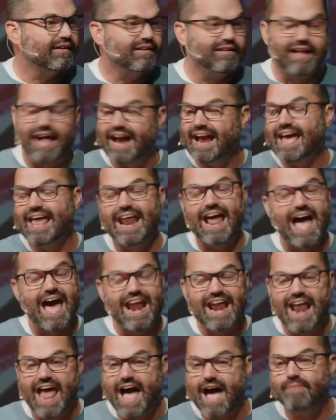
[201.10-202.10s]
Like, it
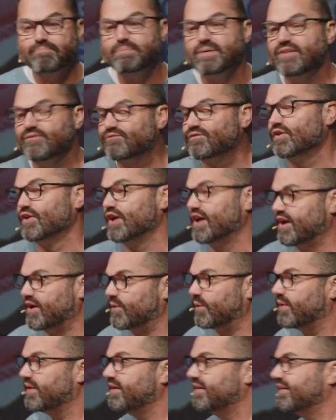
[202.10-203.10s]
hadn't happened for
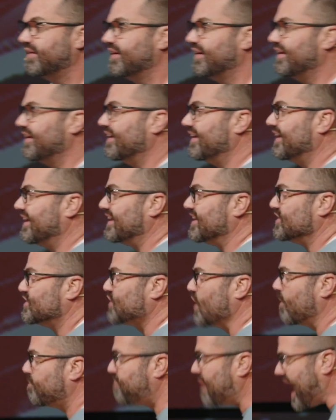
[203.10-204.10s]
you.
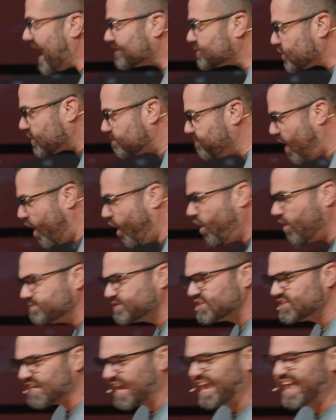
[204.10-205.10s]
So Patrick Mahomes
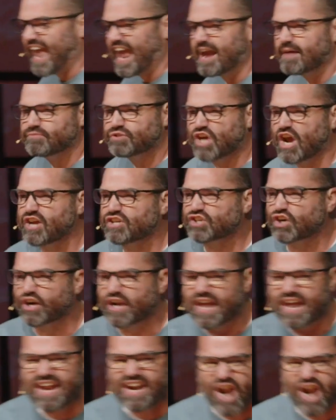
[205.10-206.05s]
is a game changer, and he